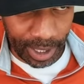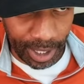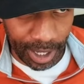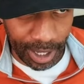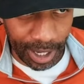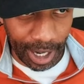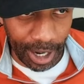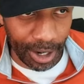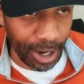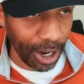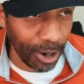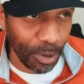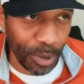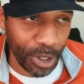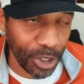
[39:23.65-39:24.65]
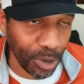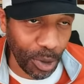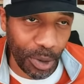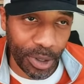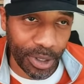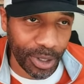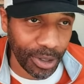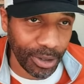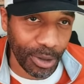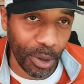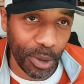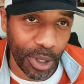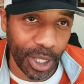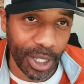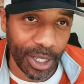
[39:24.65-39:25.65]
and I, I, always throw this throw
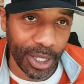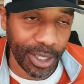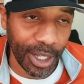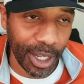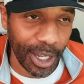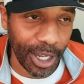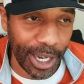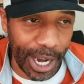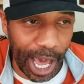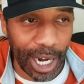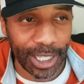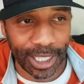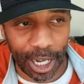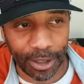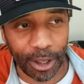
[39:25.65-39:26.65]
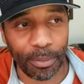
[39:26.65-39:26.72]
this uh, analogy out there.